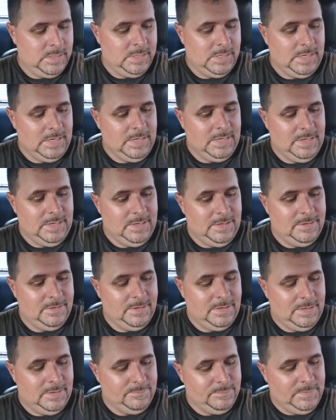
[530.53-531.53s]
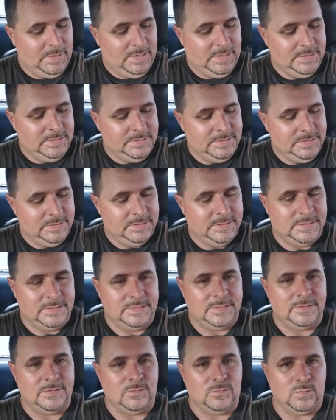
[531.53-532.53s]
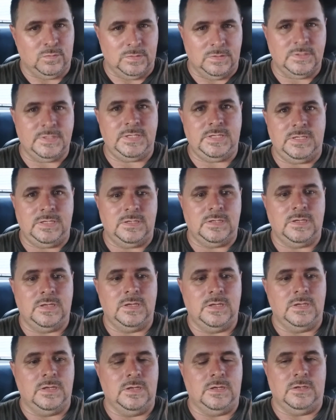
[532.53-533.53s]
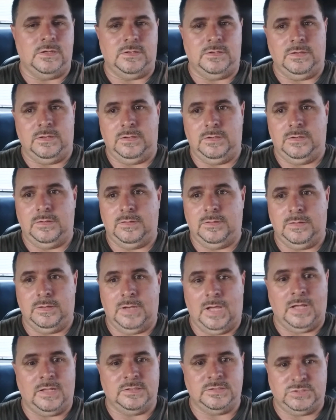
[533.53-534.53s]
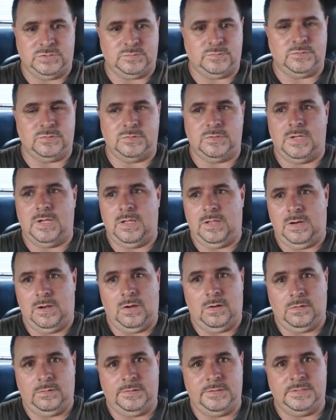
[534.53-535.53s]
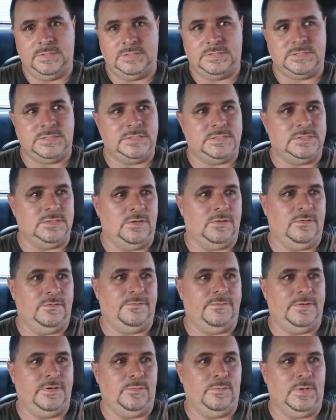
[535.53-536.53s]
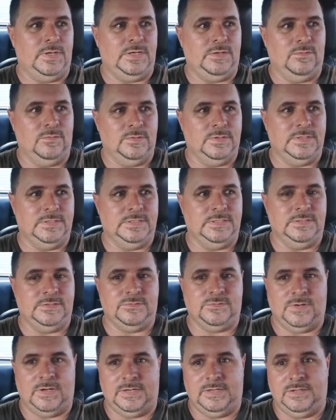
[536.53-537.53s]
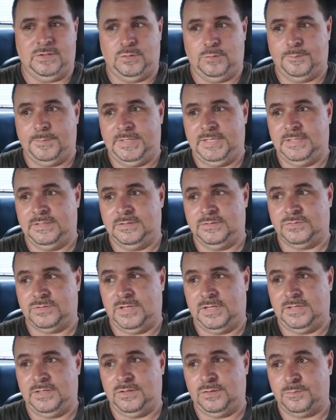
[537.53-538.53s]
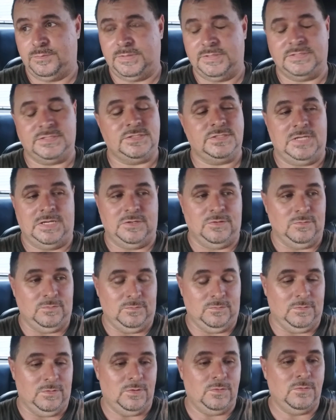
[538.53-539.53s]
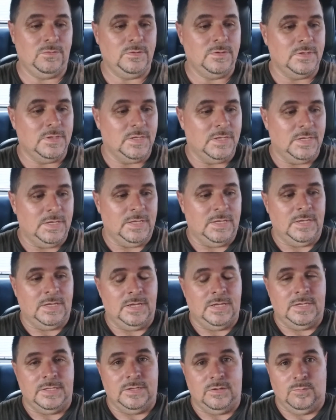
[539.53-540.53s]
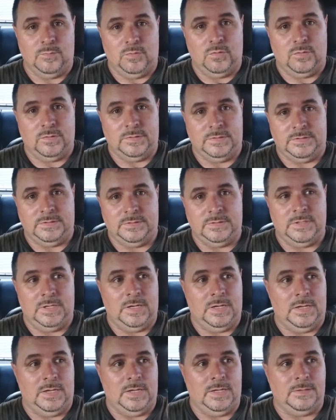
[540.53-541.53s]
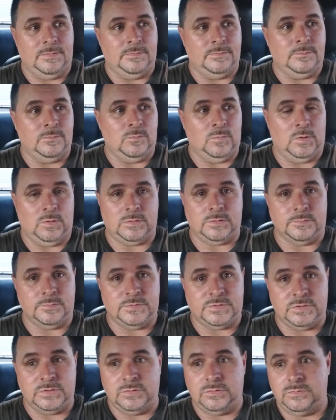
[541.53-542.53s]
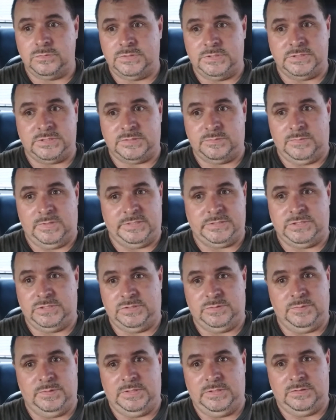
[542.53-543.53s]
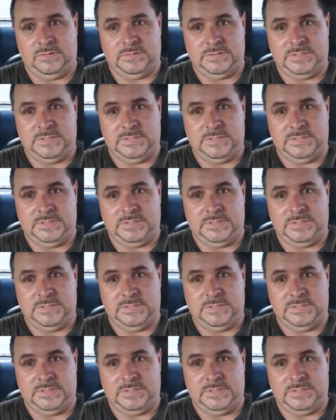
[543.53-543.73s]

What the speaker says: I'm not really knowledgeable at all this. So if anybody wanted to try to help me and try to help this channel grow, they're more than welcome to. Just message me on